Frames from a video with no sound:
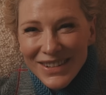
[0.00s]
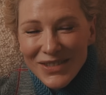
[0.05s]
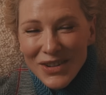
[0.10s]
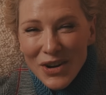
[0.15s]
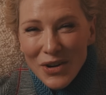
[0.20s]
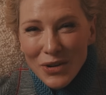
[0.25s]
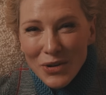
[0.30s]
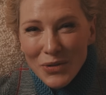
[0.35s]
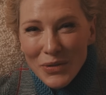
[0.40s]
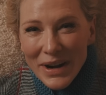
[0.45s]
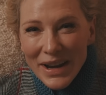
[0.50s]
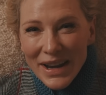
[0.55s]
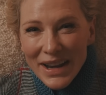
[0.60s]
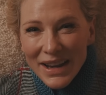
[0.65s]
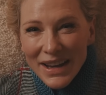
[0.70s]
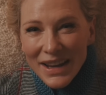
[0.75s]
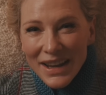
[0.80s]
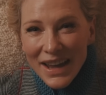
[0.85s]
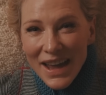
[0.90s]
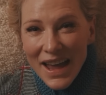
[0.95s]
roller
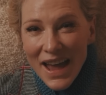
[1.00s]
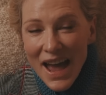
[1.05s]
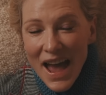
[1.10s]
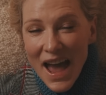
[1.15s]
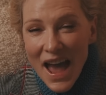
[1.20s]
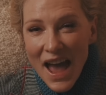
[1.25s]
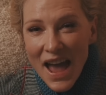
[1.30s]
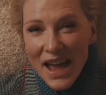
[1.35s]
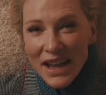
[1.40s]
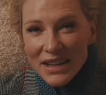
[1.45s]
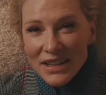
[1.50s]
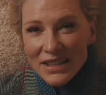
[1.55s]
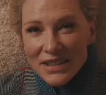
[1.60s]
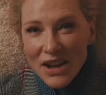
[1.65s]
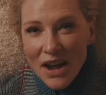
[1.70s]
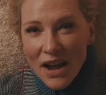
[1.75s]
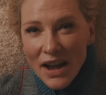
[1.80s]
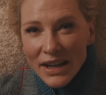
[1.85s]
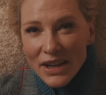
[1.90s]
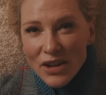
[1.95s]
rink. And
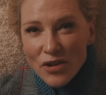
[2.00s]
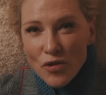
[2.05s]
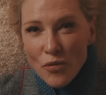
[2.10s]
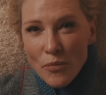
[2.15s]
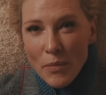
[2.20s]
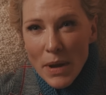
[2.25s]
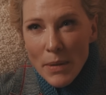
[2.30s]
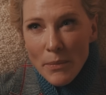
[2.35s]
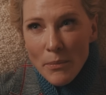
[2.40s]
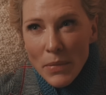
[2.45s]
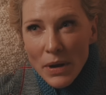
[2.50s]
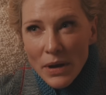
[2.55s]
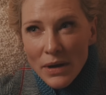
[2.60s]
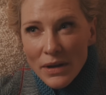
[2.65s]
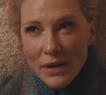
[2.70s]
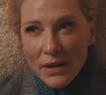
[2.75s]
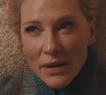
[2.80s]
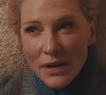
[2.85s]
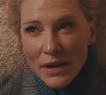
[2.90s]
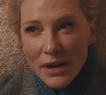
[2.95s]
I can
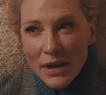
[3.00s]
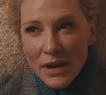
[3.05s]
remember